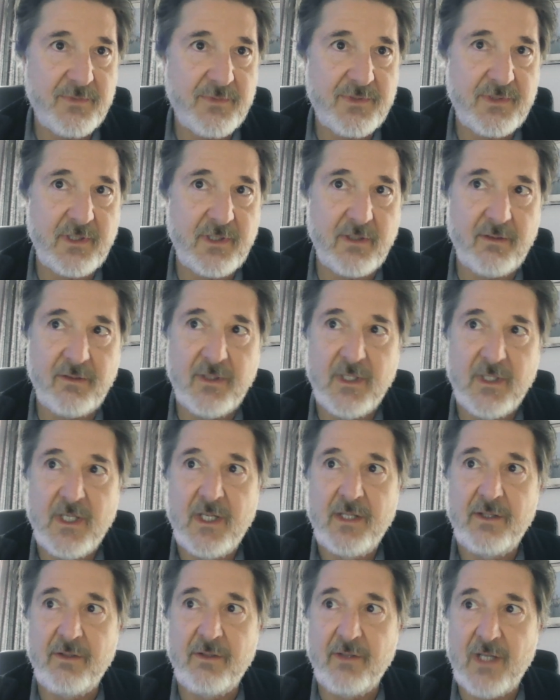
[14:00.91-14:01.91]
They're
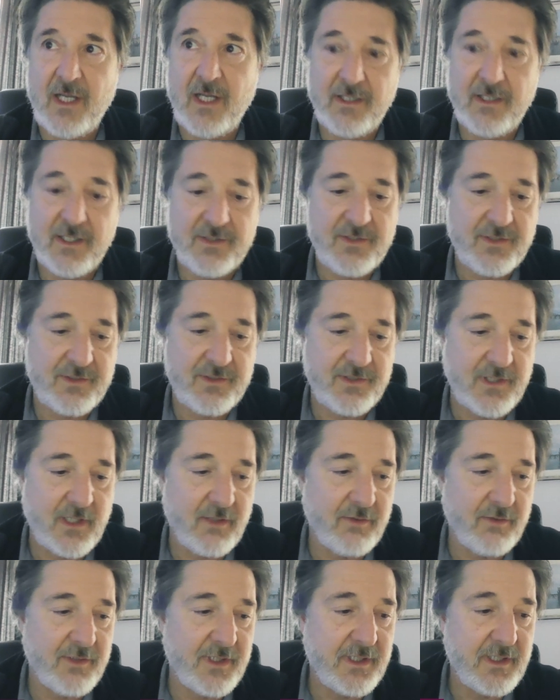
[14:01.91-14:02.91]
not
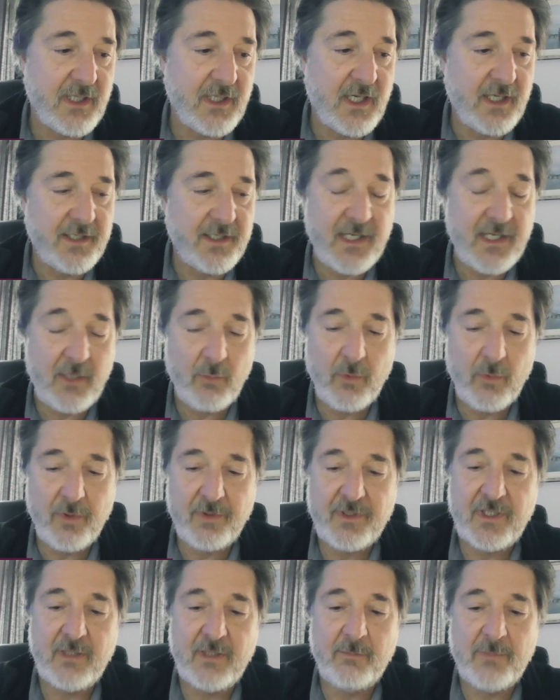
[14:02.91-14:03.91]
necessarily
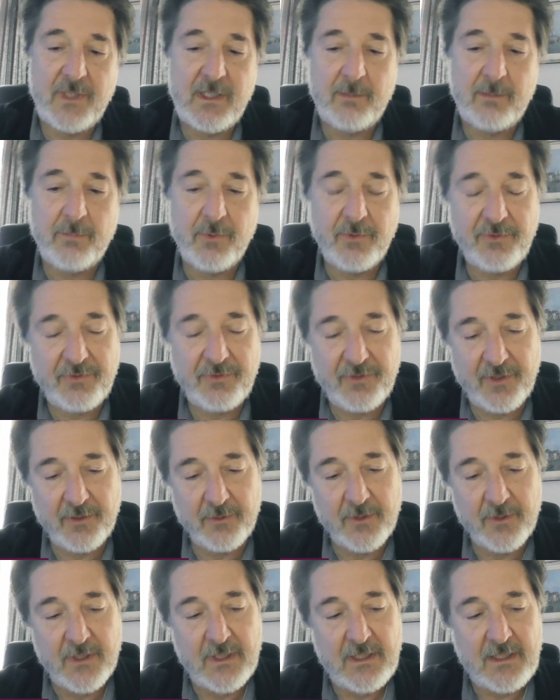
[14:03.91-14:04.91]
networking people.
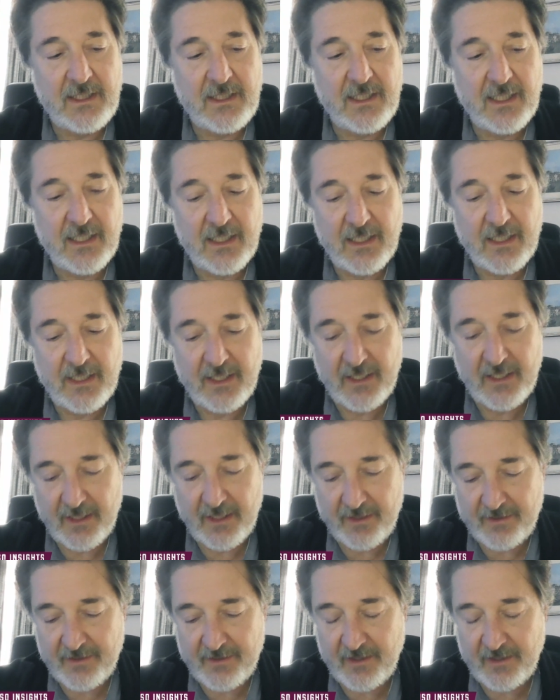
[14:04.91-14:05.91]
So I
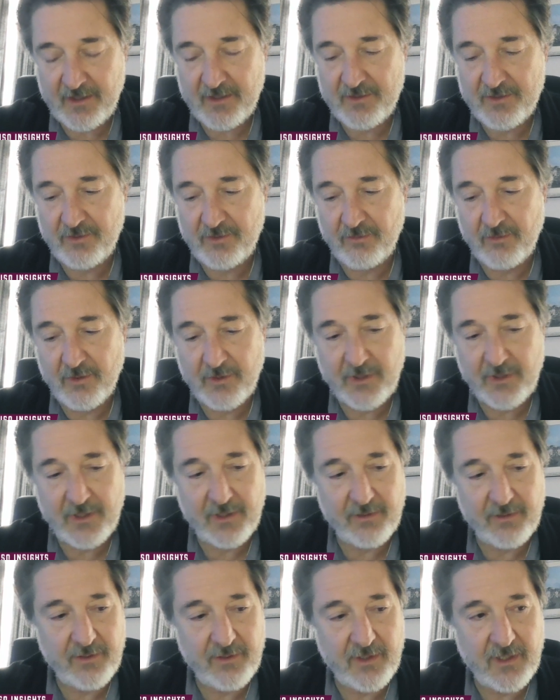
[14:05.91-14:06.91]
think as you look
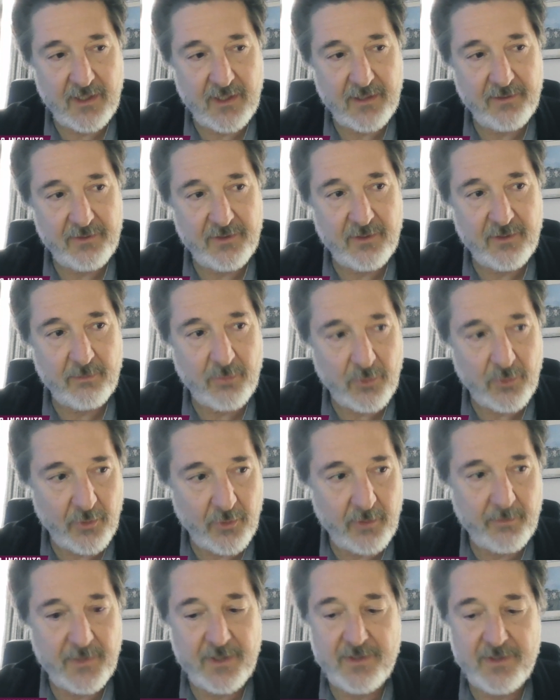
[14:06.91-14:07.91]
at
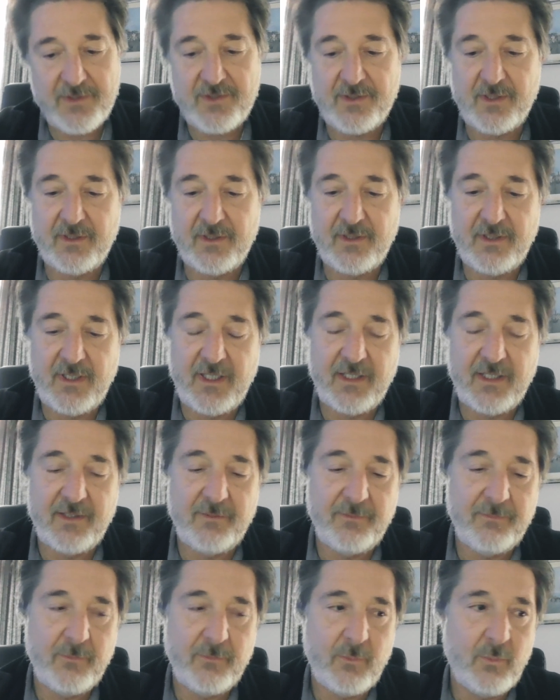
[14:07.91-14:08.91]
deployments
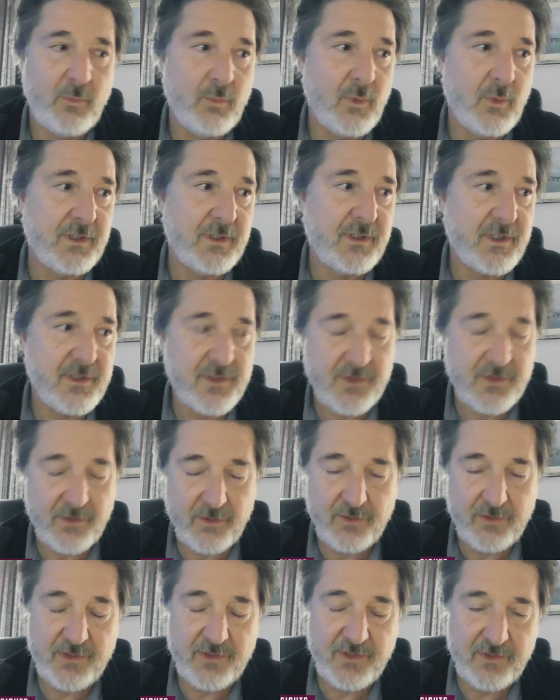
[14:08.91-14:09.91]
and what
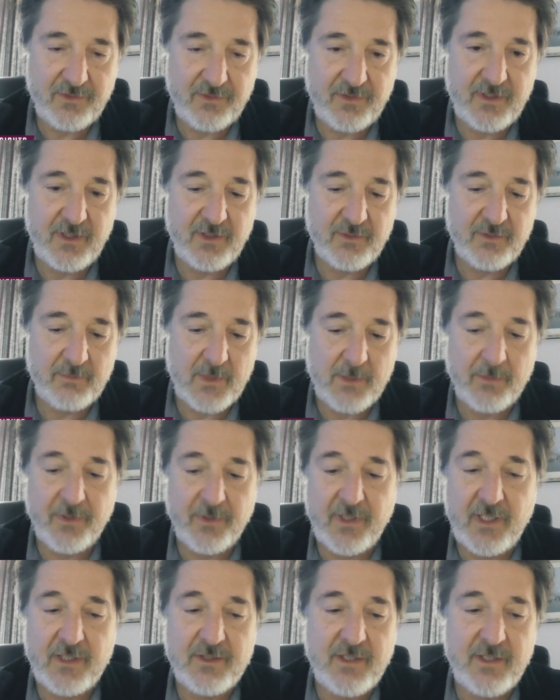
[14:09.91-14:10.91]
concerns these people,
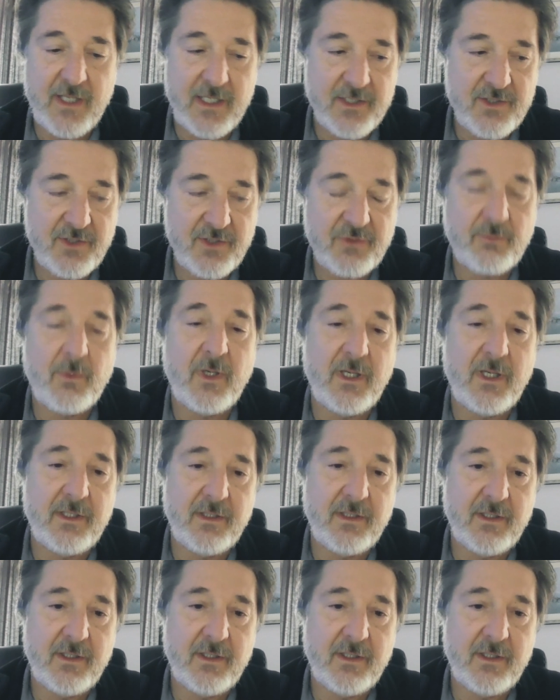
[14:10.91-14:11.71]
they just want